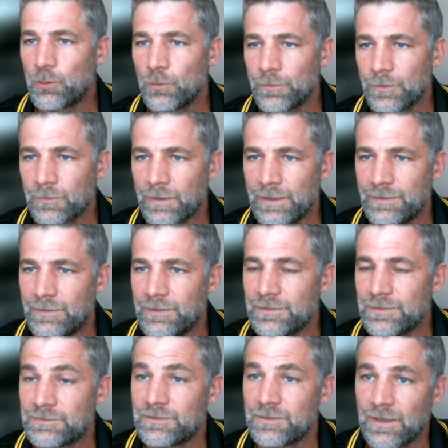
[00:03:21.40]
pull your
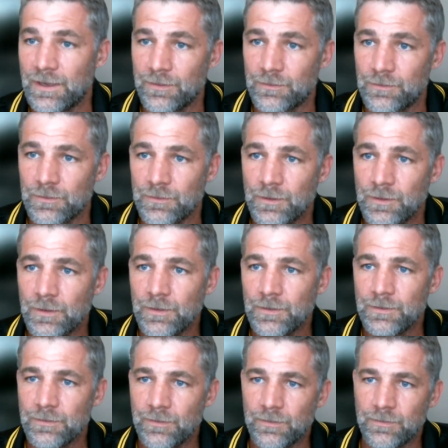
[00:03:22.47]
ideas together
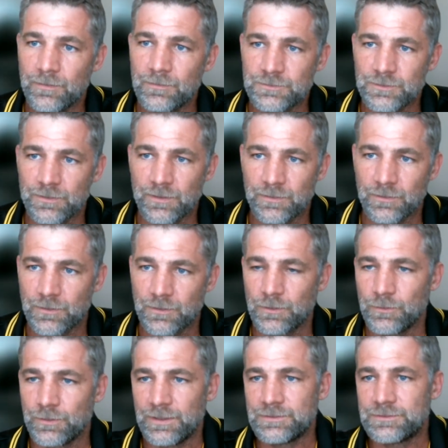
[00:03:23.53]
so that they're
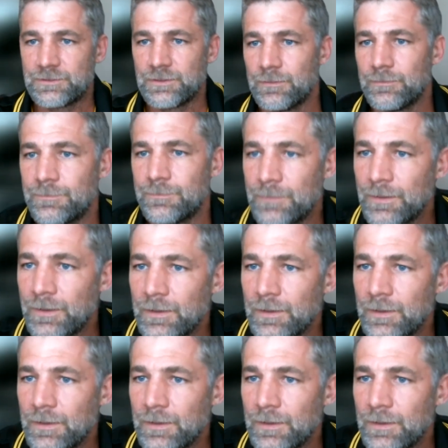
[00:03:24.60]
cohesive.